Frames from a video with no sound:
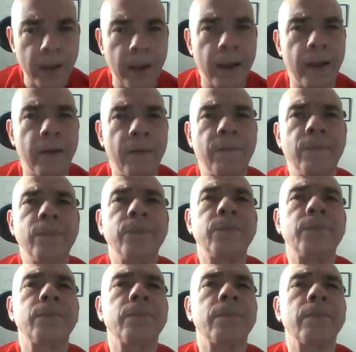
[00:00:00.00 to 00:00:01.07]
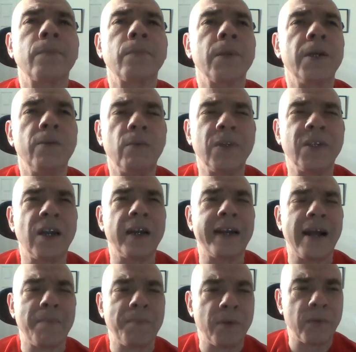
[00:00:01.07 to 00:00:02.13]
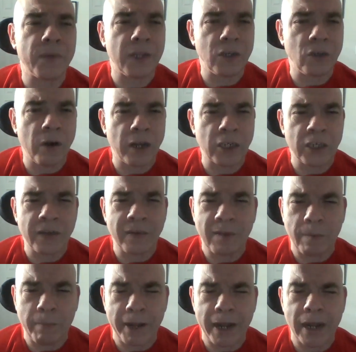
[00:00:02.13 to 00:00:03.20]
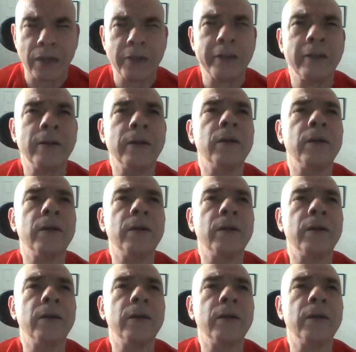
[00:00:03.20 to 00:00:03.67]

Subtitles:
um, was not happy with the direction of the band,